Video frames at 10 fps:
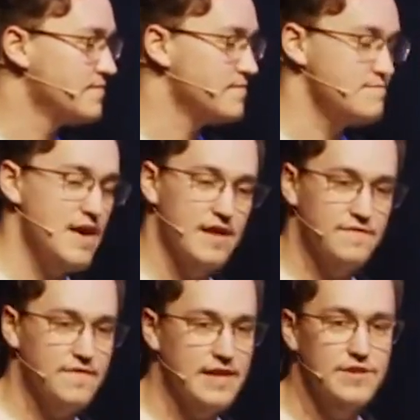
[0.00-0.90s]
Man,
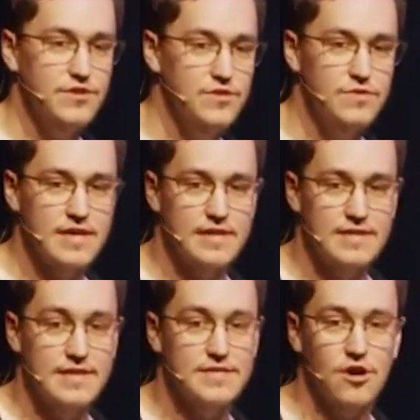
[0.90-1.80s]
if they knew that
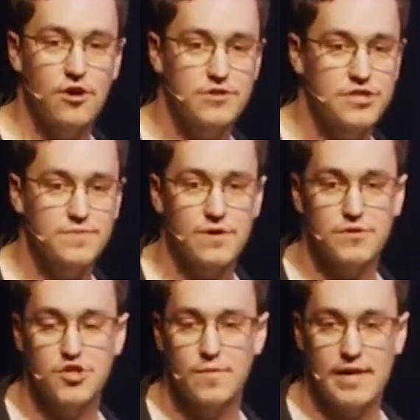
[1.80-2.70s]
this hardship's going
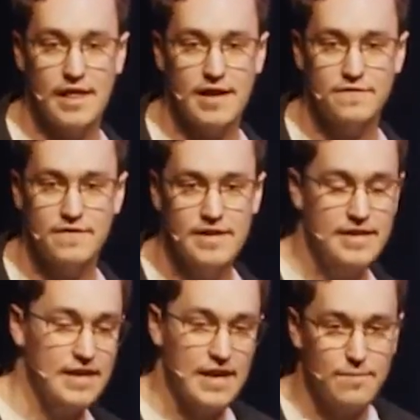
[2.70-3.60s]
through my life
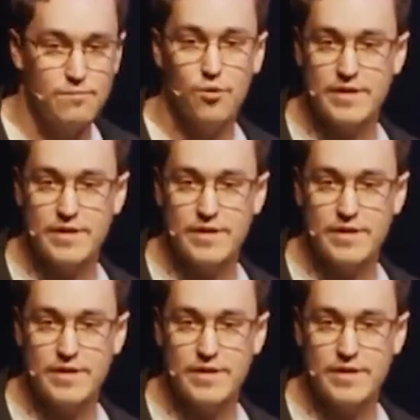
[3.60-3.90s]
and I'm more